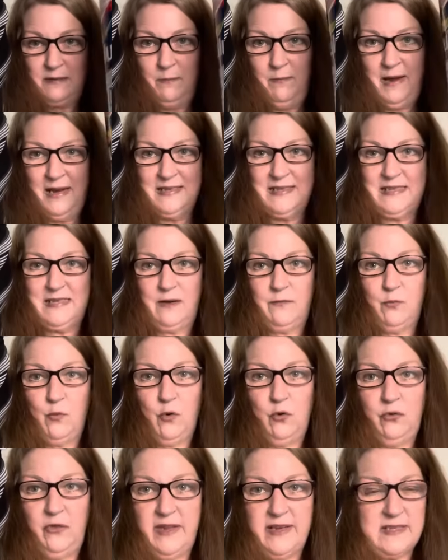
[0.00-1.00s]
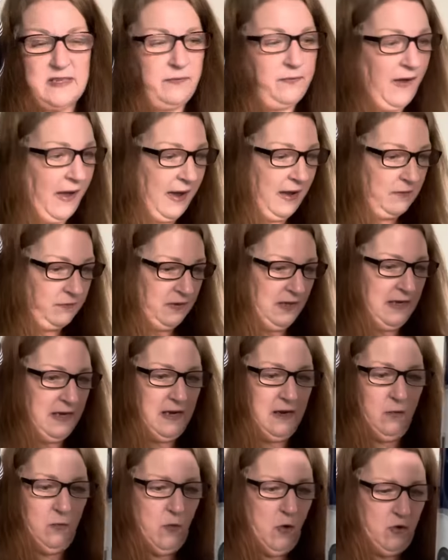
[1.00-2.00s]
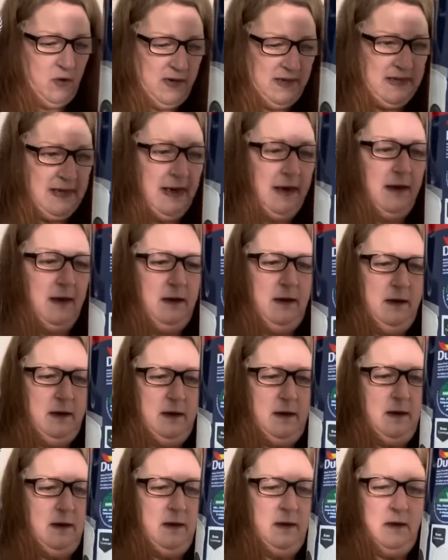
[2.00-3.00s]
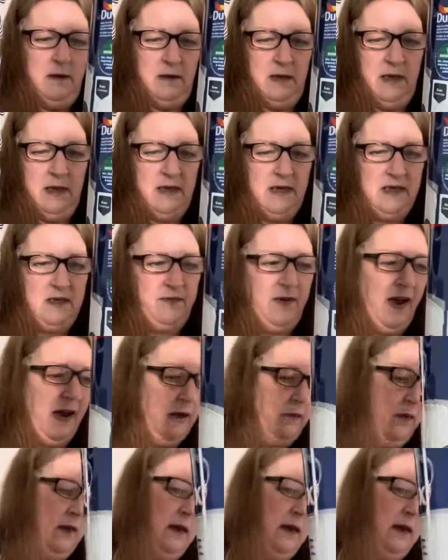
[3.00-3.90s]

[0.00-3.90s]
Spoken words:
massive one, this 5 litre one, is it? I think it's 5